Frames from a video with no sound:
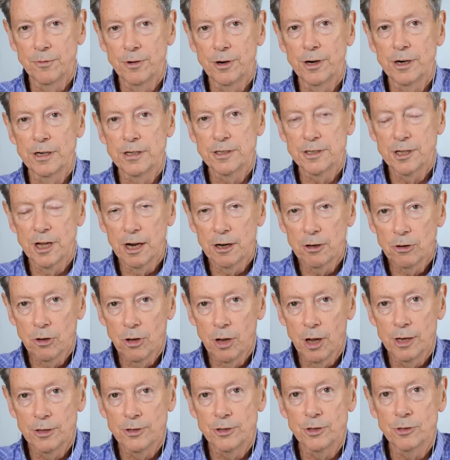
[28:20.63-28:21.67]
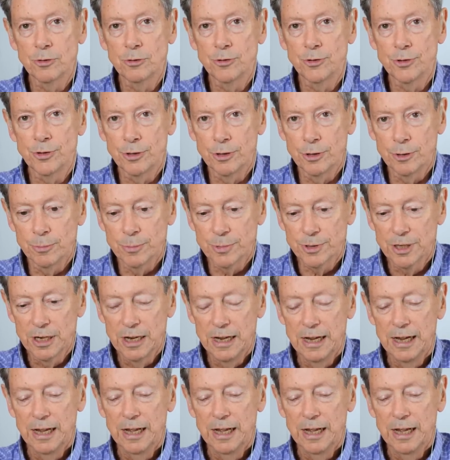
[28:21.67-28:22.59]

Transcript: very psychological terms,